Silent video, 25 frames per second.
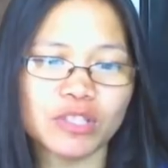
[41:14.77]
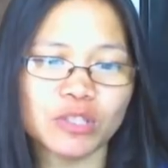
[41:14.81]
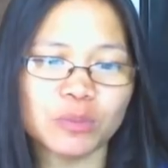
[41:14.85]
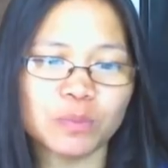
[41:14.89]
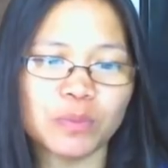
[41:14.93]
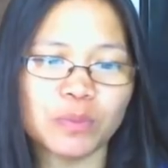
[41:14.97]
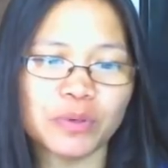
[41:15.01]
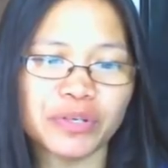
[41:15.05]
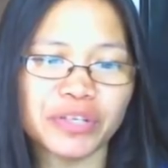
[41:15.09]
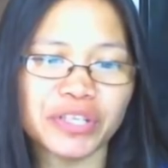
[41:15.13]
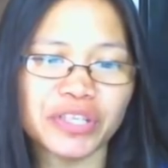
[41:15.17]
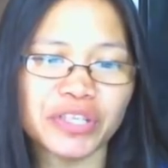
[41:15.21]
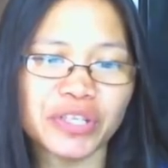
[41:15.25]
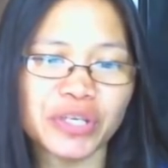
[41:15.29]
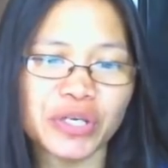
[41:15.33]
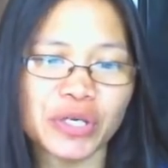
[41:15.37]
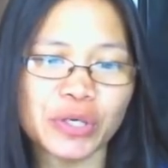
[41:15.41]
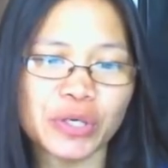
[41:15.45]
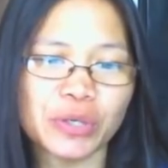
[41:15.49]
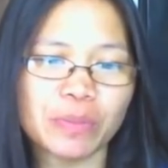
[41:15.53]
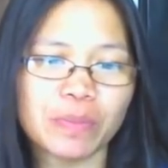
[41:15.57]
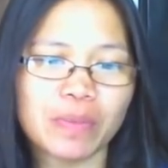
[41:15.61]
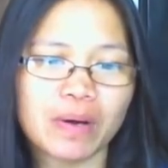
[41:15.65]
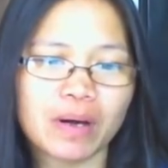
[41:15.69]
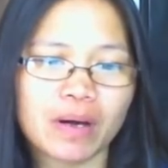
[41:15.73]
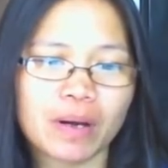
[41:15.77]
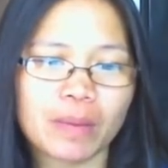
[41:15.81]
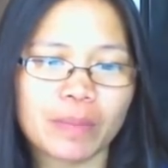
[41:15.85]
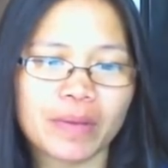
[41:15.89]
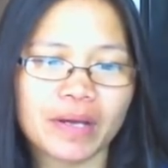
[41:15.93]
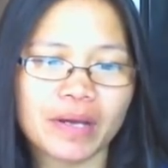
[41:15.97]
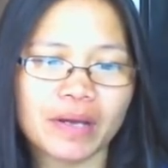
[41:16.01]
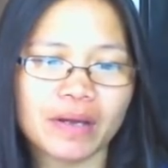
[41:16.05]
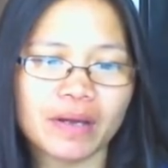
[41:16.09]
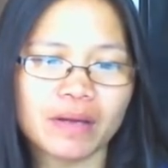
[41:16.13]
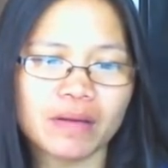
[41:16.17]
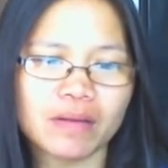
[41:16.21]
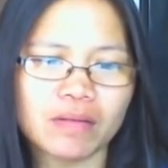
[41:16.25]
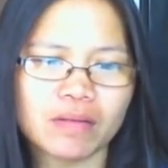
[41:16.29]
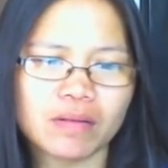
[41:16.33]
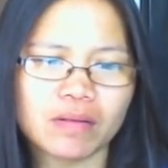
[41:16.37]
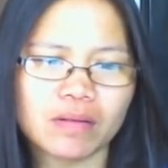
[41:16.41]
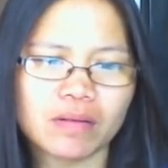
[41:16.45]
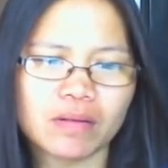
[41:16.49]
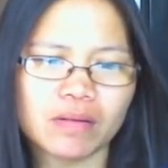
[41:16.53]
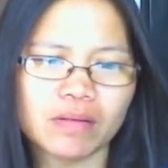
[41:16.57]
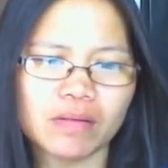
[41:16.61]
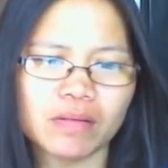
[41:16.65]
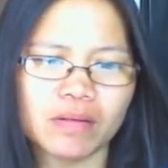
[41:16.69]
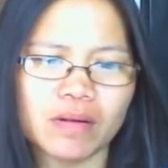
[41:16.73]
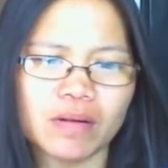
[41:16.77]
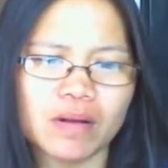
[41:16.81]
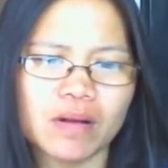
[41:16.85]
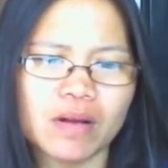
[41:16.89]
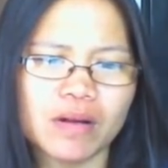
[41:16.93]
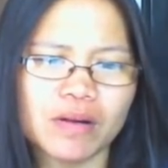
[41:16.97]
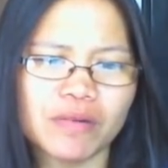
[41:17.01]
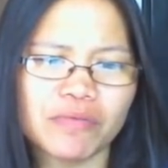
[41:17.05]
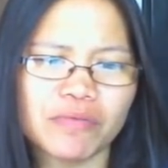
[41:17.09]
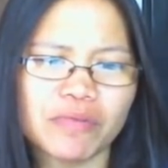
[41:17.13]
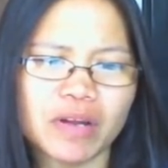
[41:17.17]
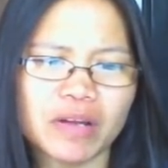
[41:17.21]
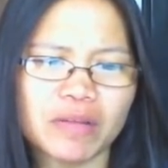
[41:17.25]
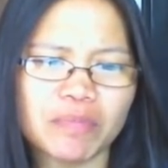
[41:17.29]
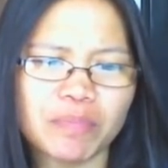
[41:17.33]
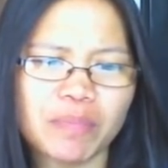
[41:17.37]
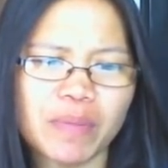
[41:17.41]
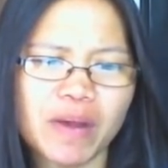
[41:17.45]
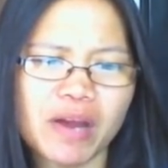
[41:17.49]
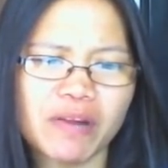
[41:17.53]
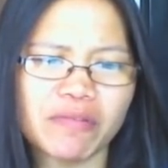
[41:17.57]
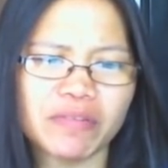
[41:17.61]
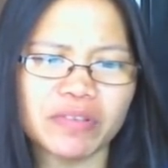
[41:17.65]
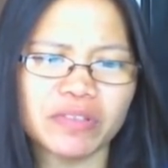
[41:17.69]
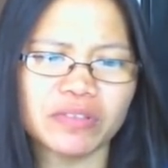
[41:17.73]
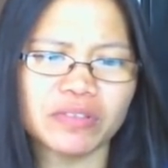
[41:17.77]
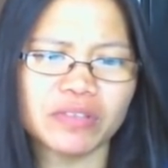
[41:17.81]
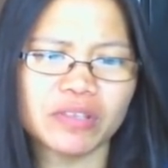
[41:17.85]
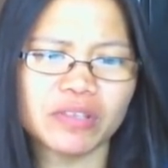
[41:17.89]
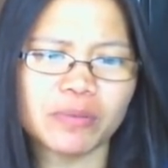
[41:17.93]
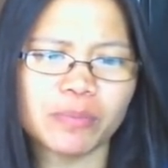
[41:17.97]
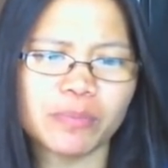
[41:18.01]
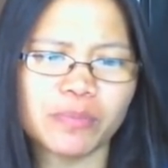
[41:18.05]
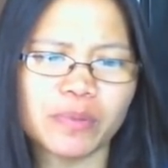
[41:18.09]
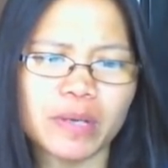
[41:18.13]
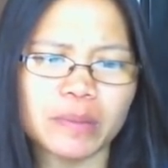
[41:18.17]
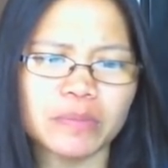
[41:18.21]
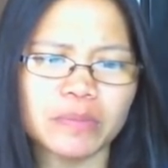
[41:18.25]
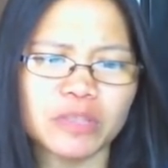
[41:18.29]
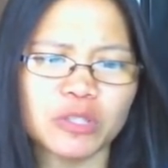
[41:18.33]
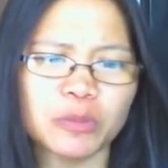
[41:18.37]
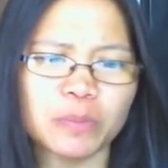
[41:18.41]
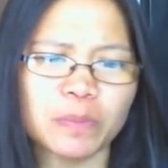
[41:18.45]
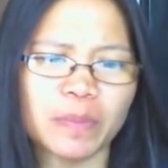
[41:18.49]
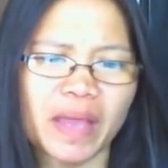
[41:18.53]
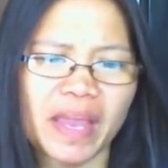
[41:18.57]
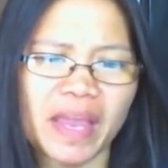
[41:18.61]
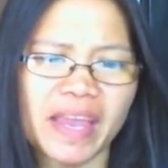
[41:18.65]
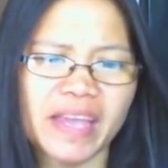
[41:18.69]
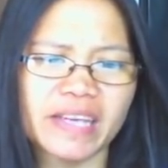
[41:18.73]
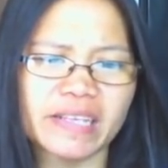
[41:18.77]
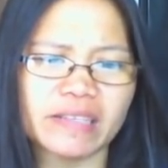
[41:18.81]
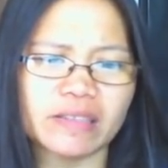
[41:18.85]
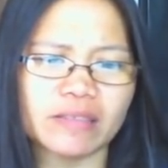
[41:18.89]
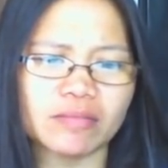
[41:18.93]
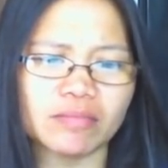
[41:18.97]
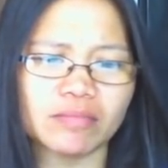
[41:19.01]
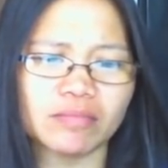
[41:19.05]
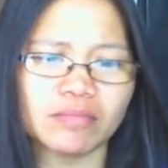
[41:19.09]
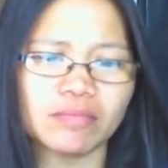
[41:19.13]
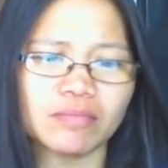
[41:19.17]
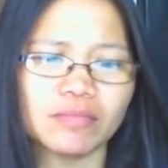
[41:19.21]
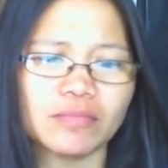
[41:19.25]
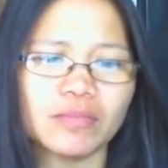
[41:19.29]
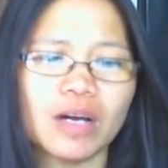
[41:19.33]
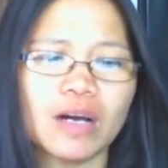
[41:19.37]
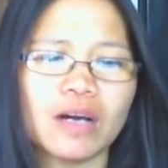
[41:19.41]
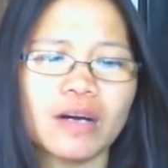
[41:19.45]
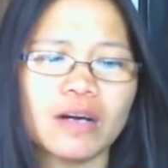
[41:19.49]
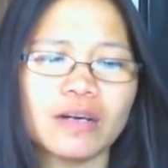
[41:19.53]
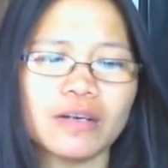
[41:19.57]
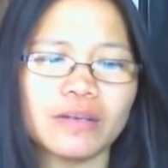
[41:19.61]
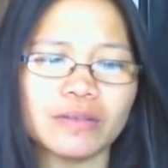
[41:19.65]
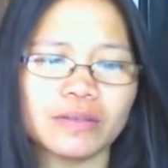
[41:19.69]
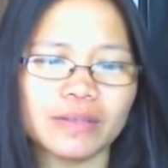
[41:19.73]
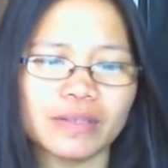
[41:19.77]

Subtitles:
born in Cuba. My grandparents are from Spain. Oh.